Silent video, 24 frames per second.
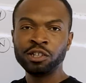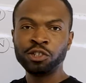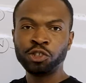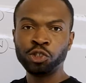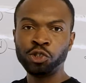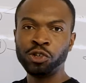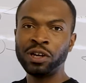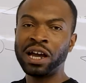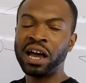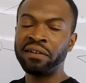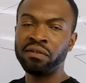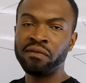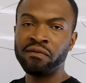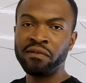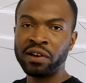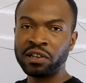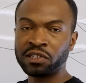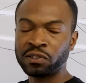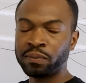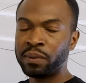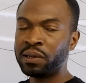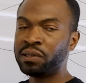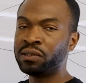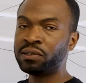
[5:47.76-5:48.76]
do you have
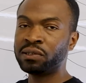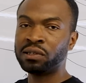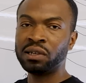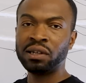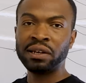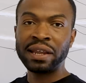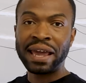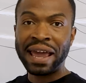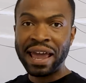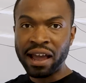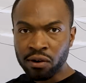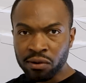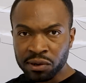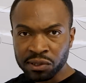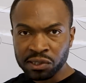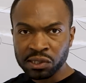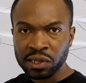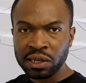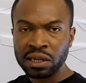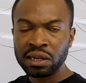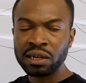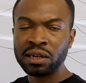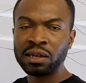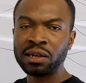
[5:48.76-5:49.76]
investments in
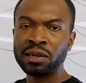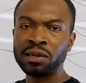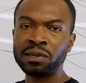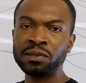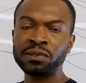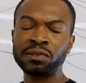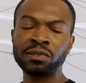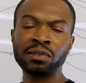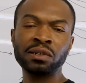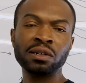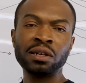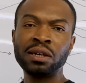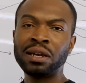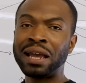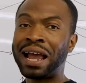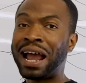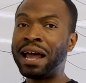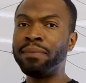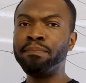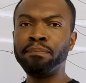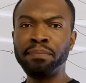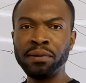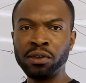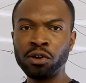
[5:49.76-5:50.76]
equities
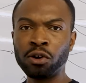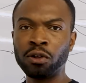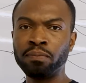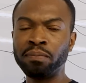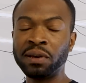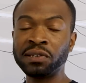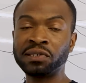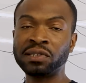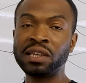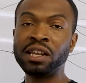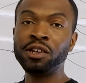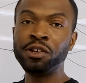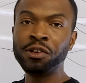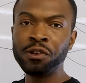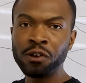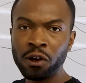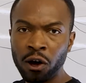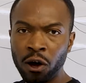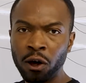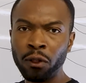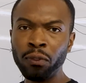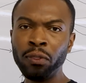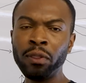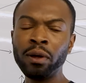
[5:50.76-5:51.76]
and beyond, basically
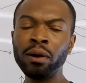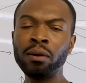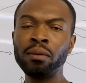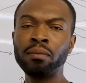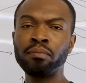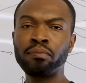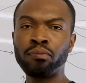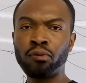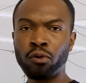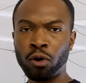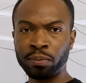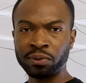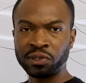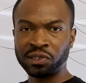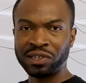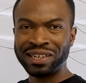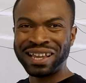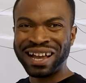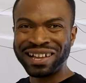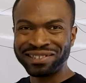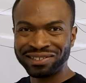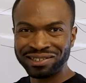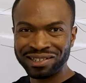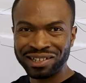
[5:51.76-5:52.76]

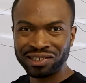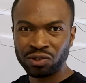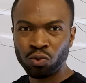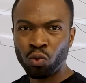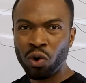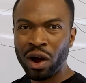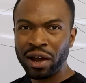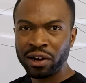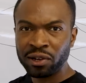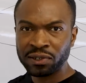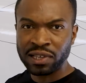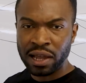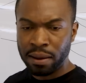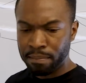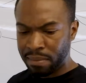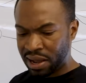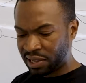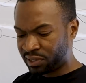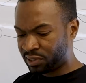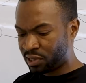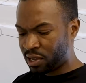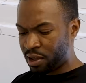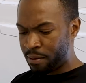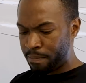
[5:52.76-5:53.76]
non-property assets. Why does that
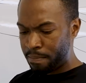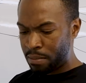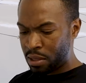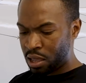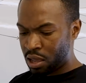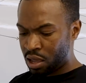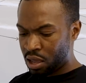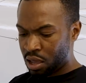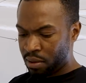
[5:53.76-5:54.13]
matter?